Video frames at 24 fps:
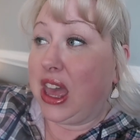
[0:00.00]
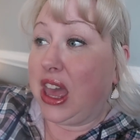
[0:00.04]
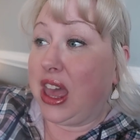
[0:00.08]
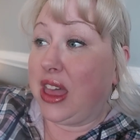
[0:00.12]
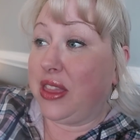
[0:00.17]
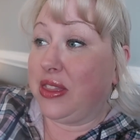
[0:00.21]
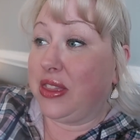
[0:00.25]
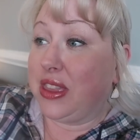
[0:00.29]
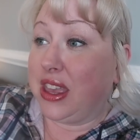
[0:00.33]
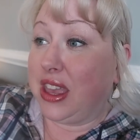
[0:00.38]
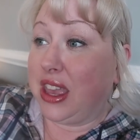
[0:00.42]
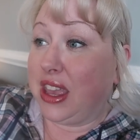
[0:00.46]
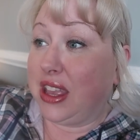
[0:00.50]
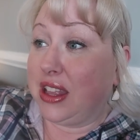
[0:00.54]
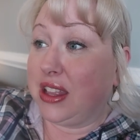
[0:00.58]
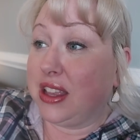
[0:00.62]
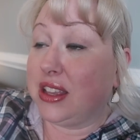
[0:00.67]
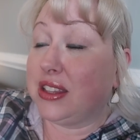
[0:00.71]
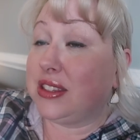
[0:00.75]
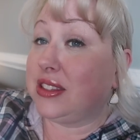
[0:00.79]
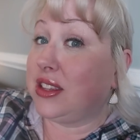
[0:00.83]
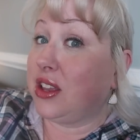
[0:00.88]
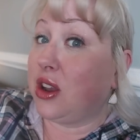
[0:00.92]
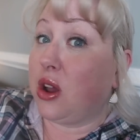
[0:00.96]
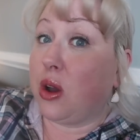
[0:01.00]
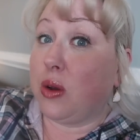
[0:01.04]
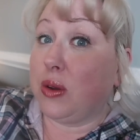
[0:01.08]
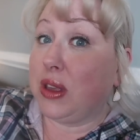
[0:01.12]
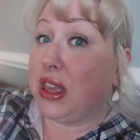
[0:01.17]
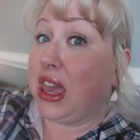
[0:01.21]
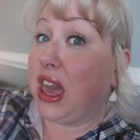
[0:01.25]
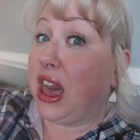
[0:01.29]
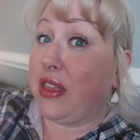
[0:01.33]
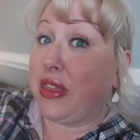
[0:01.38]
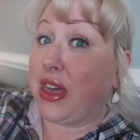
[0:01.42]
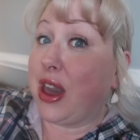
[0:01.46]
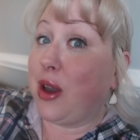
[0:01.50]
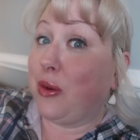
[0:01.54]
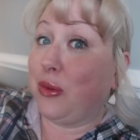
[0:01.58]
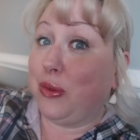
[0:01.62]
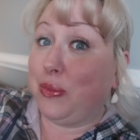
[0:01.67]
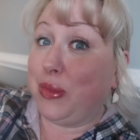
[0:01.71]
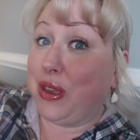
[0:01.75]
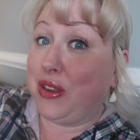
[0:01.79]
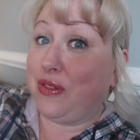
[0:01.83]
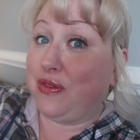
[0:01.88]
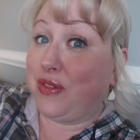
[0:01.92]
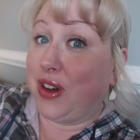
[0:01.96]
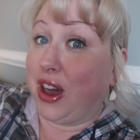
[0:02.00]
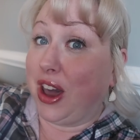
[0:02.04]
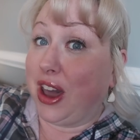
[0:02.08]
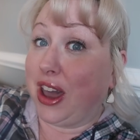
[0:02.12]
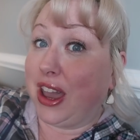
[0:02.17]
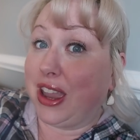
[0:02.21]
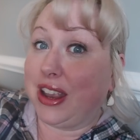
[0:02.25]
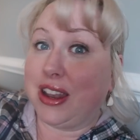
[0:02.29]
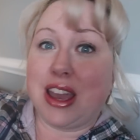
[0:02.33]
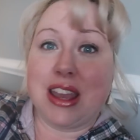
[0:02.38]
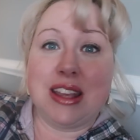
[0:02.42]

And, the, and he said, oh yeah, that would be fine.